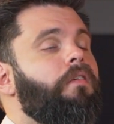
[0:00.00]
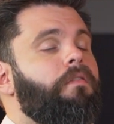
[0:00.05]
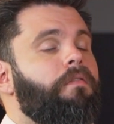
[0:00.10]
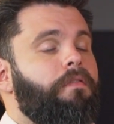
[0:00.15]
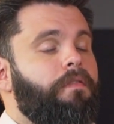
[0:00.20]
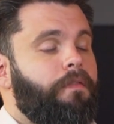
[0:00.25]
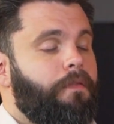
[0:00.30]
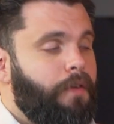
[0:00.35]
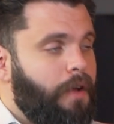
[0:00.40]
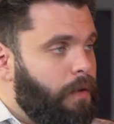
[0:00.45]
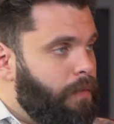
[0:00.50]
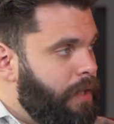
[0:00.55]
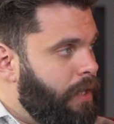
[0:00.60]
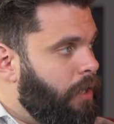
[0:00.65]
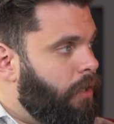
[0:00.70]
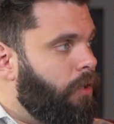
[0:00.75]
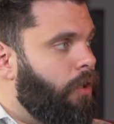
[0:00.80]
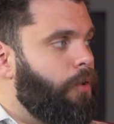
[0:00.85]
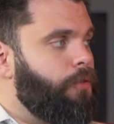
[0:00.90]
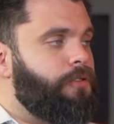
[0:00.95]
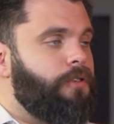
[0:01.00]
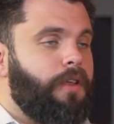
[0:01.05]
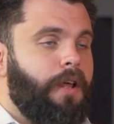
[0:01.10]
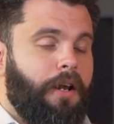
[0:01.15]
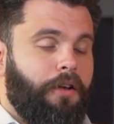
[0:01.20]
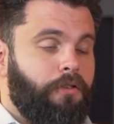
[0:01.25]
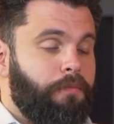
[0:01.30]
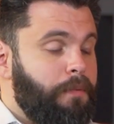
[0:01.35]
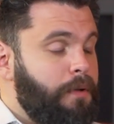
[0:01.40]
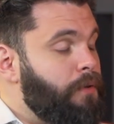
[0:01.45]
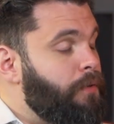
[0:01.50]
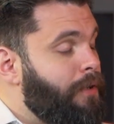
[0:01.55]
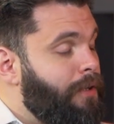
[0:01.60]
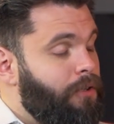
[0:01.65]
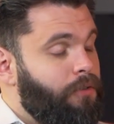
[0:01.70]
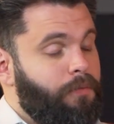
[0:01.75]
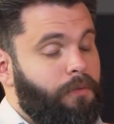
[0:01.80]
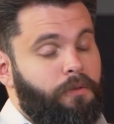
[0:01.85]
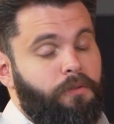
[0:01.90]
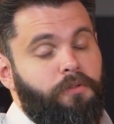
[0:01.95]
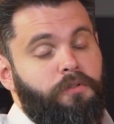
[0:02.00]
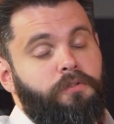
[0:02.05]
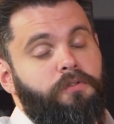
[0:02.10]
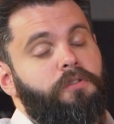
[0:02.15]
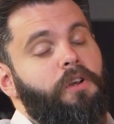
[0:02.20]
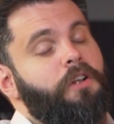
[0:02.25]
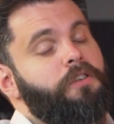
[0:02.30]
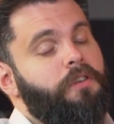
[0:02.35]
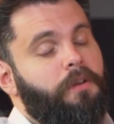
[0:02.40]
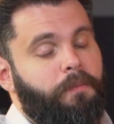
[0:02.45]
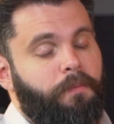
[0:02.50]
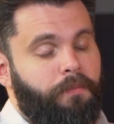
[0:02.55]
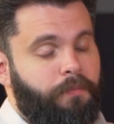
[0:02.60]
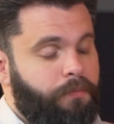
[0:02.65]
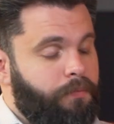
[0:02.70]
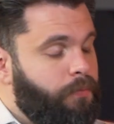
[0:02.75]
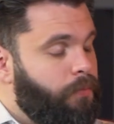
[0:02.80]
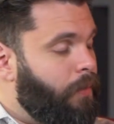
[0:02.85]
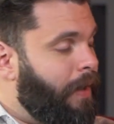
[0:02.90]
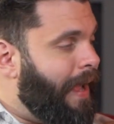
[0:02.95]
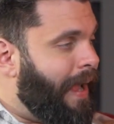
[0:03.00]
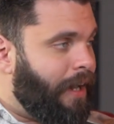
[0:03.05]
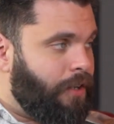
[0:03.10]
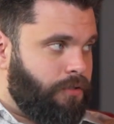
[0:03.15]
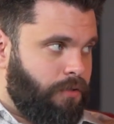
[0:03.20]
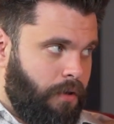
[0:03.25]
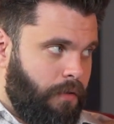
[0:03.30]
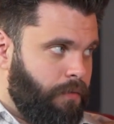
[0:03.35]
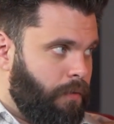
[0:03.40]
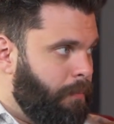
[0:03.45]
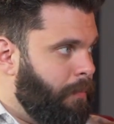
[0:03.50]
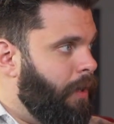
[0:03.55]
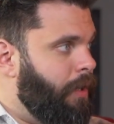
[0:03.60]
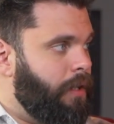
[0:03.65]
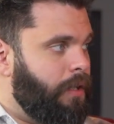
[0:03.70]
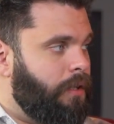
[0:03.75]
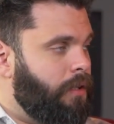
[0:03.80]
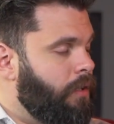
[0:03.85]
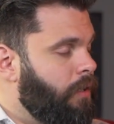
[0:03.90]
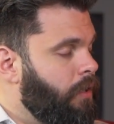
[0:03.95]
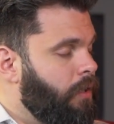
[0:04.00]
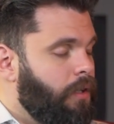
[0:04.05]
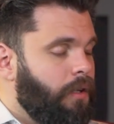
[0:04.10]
very close to that experience for such a fraction of the money.